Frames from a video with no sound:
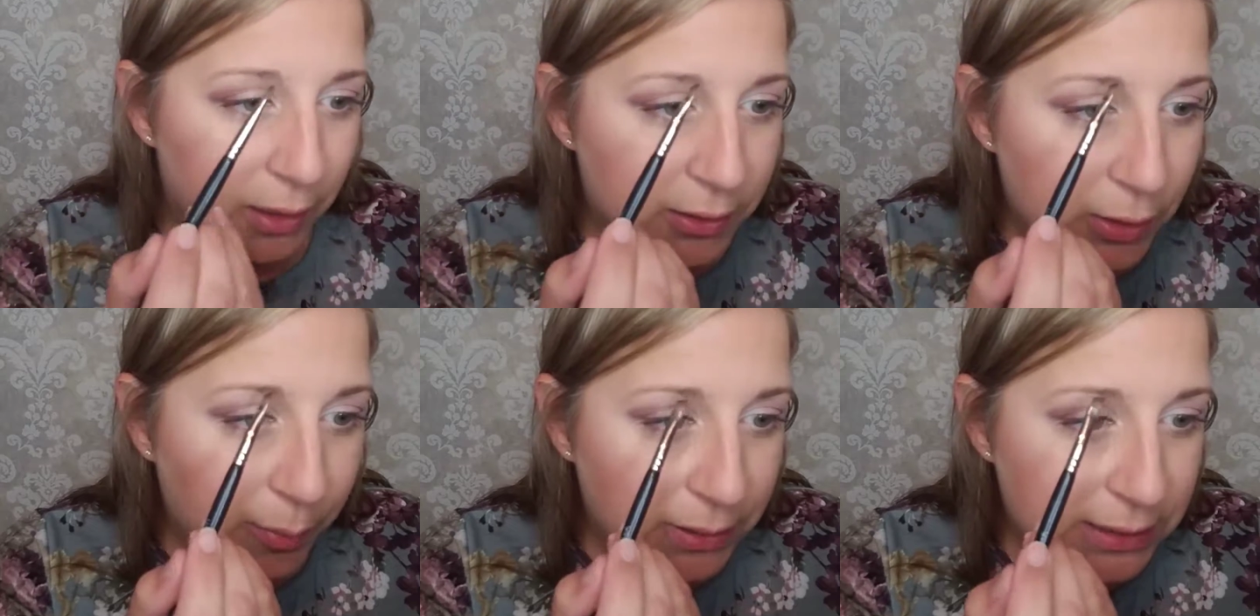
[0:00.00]

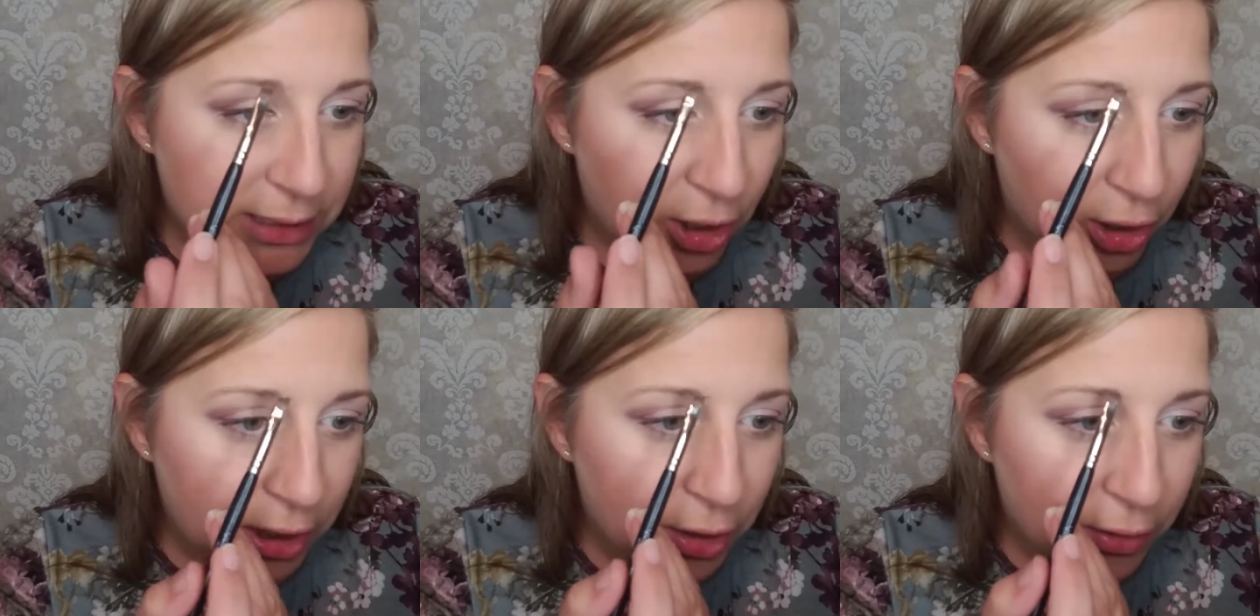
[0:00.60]
So I'm gonna
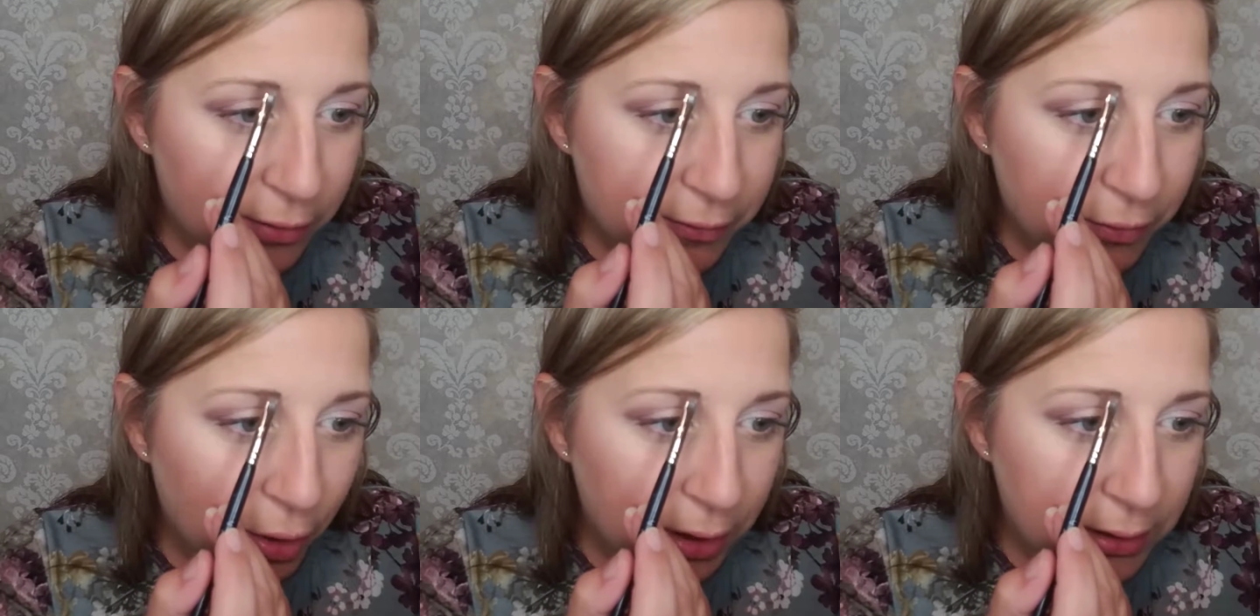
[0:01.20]
start here in the
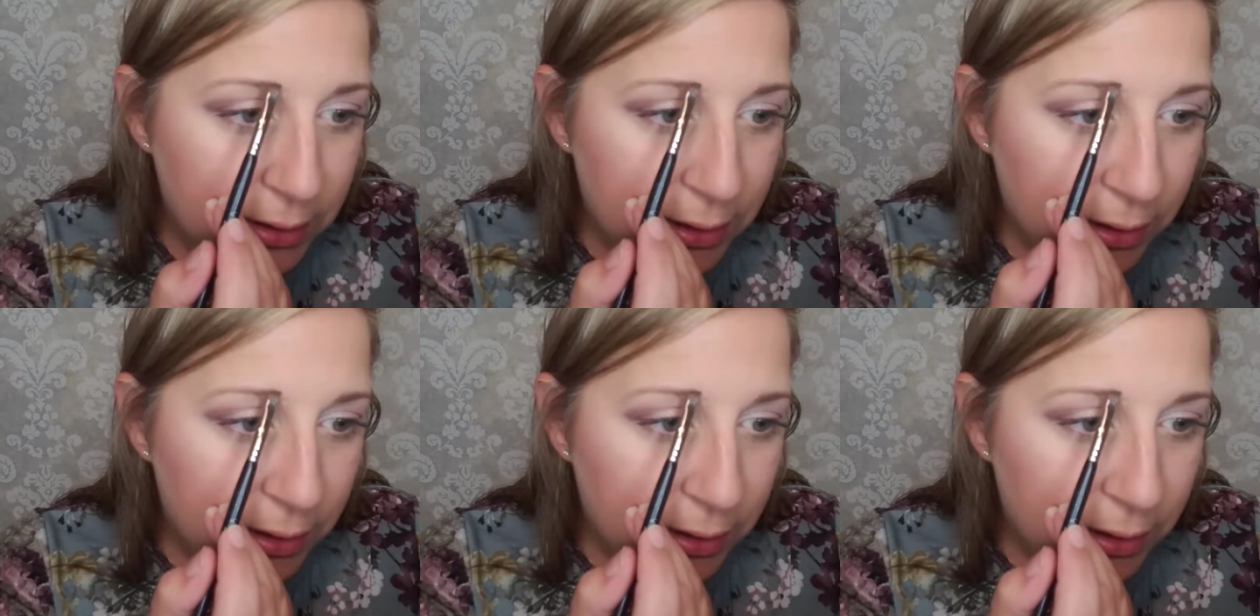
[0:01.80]
front